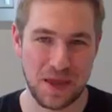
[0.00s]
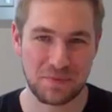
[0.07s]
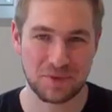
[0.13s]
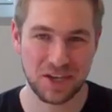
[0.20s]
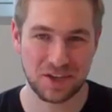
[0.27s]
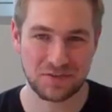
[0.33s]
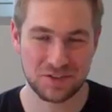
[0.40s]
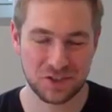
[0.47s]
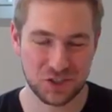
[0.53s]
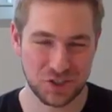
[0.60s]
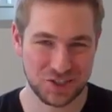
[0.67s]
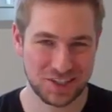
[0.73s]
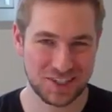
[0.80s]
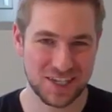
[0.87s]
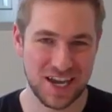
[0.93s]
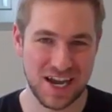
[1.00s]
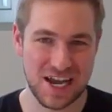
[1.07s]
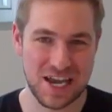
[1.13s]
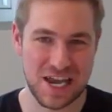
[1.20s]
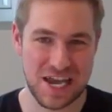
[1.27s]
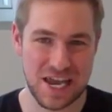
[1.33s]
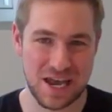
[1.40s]
I'm Kelvin Schutz.
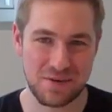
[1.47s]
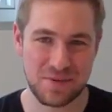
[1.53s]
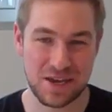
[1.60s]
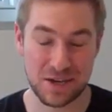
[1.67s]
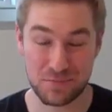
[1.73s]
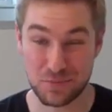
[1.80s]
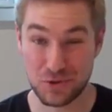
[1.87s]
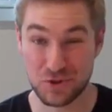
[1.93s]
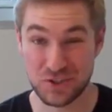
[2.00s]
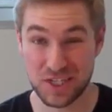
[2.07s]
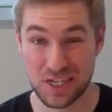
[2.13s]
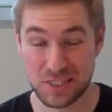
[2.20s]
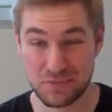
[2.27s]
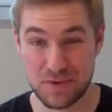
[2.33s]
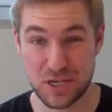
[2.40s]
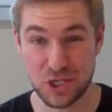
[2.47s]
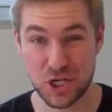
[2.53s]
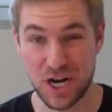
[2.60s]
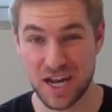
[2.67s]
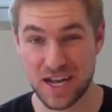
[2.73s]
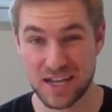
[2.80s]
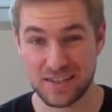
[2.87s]
I am a computer science major
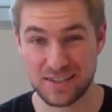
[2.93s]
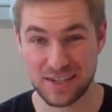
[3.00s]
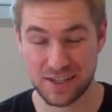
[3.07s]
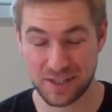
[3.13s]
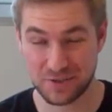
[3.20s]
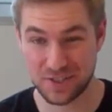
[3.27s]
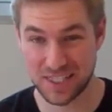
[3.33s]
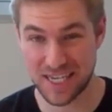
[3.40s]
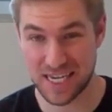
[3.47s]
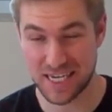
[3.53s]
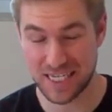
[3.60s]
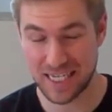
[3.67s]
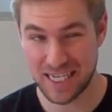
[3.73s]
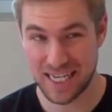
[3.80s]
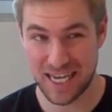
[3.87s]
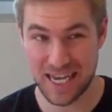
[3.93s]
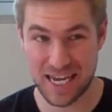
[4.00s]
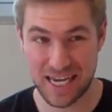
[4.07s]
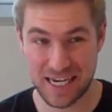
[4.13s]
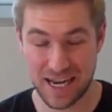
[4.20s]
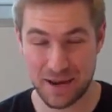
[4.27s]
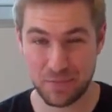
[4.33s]
at St. Cloud State,
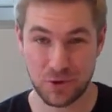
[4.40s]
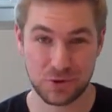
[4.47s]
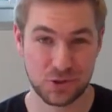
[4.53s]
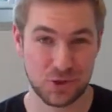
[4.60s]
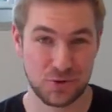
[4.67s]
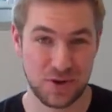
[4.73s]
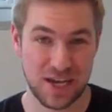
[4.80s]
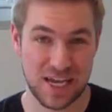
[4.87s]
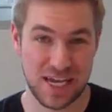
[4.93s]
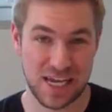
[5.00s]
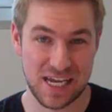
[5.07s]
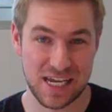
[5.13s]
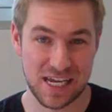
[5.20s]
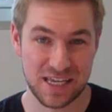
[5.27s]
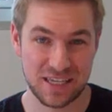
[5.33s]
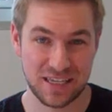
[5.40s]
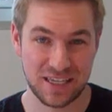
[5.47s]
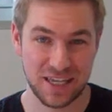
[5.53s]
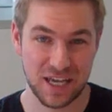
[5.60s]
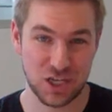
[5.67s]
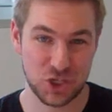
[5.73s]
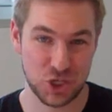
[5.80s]
and I'm also an
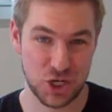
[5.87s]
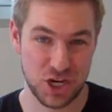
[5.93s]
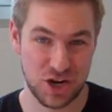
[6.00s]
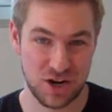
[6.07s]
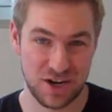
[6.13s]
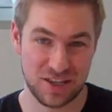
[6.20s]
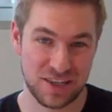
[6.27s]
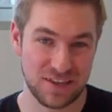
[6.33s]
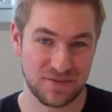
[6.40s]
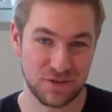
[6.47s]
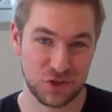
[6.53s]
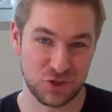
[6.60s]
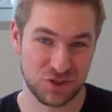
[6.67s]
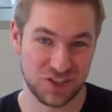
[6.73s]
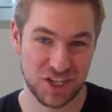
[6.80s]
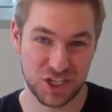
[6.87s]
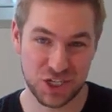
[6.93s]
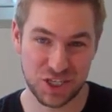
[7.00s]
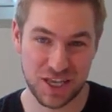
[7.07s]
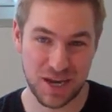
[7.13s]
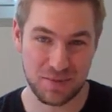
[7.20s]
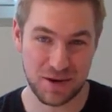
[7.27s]
engineer in the visualization
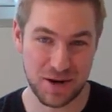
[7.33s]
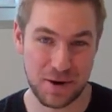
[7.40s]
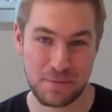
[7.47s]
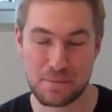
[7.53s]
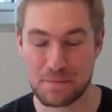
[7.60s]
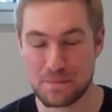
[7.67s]
lab here.